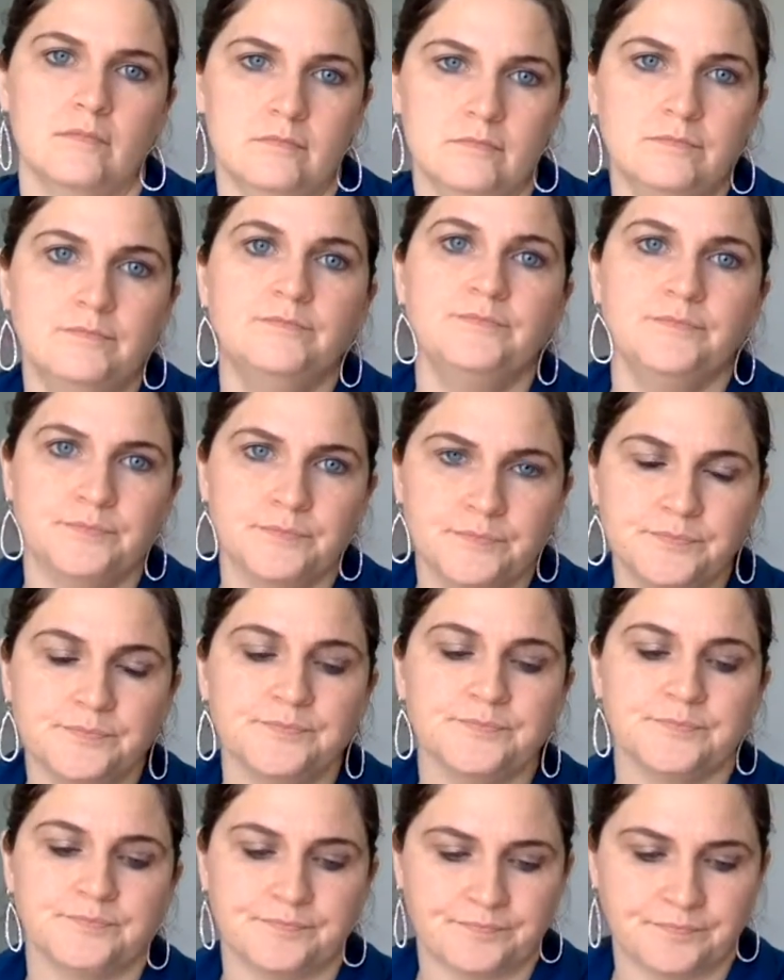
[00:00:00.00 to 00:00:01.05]

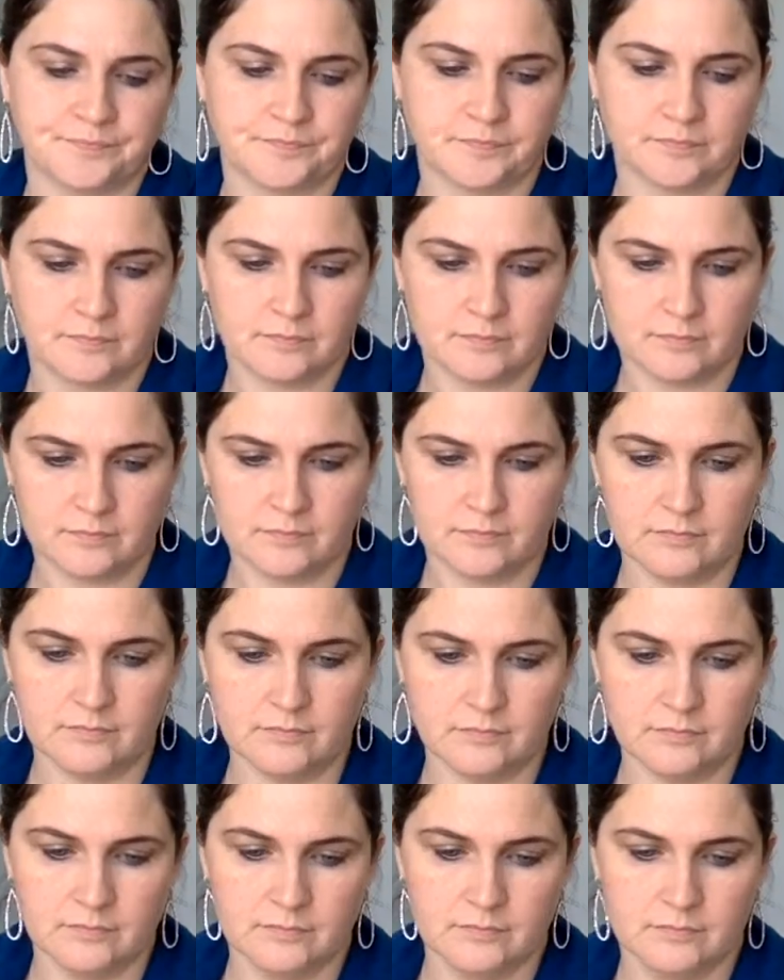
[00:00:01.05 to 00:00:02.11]

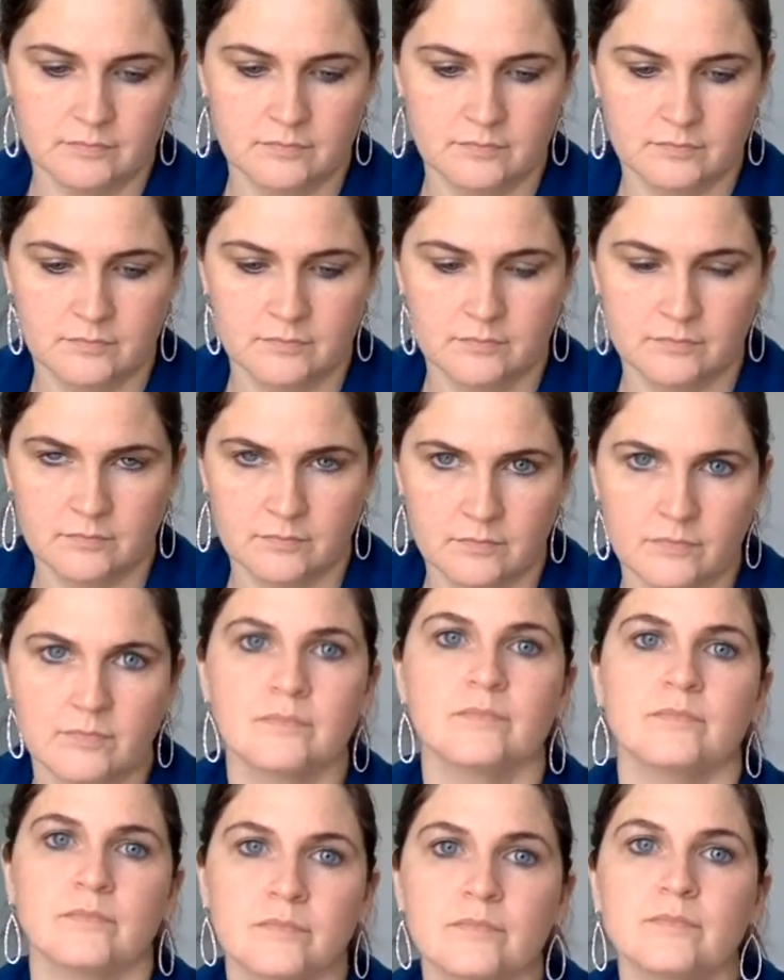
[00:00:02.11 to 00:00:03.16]

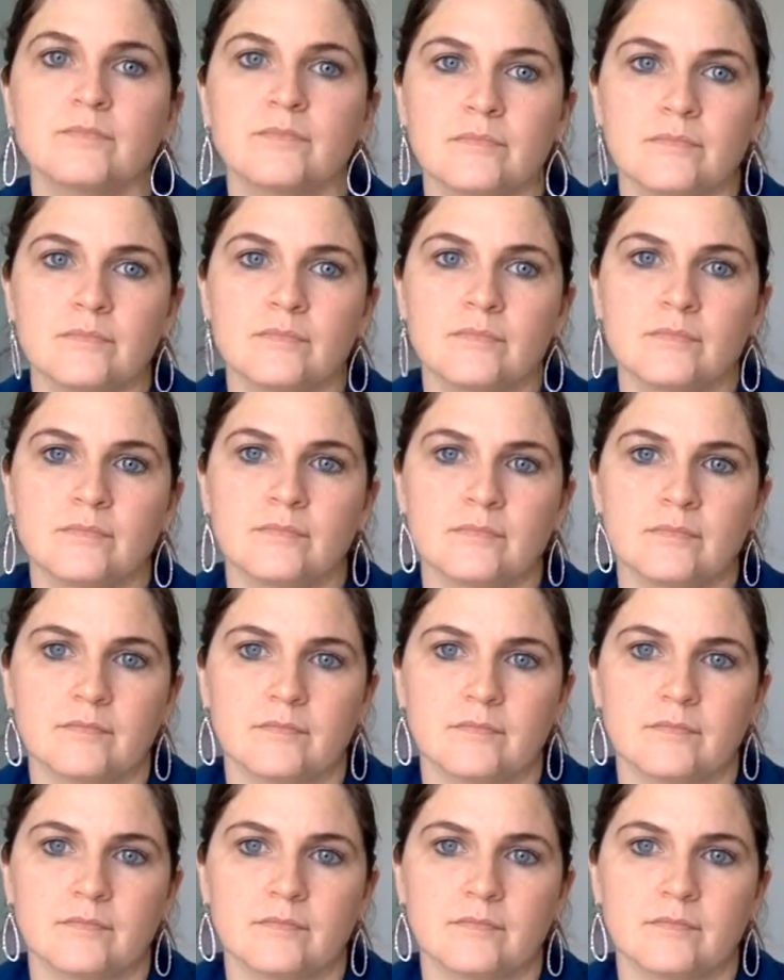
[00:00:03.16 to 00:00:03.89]
[no speech]